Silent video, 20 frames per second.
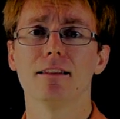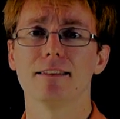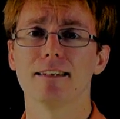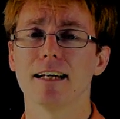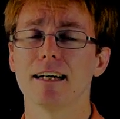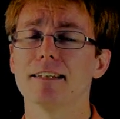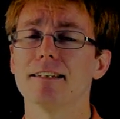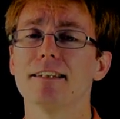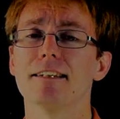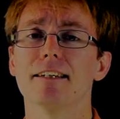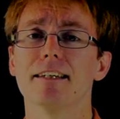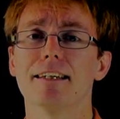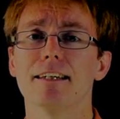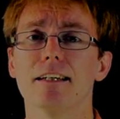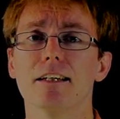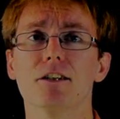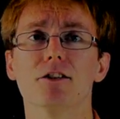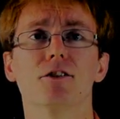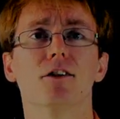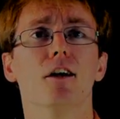the idea
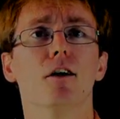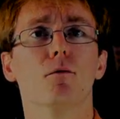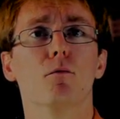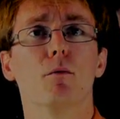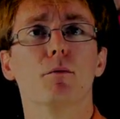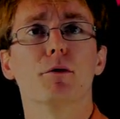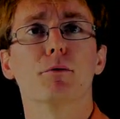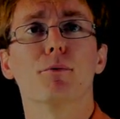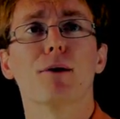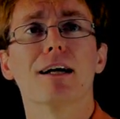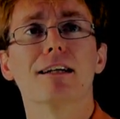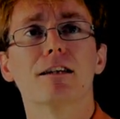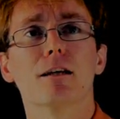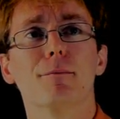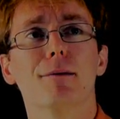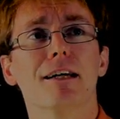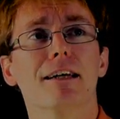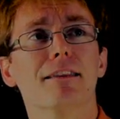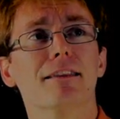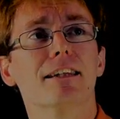is when we write
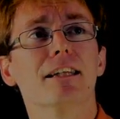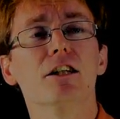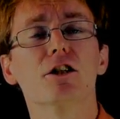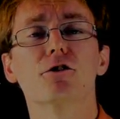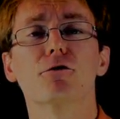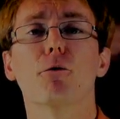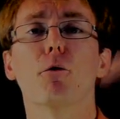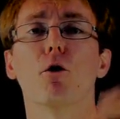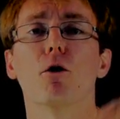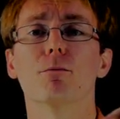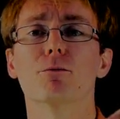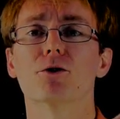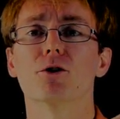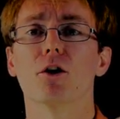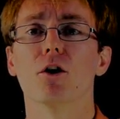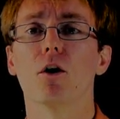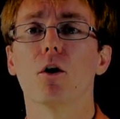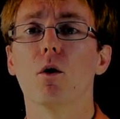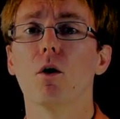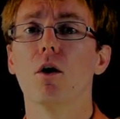them in these forms,
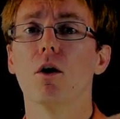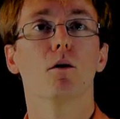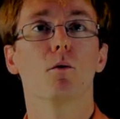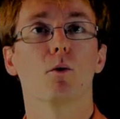though,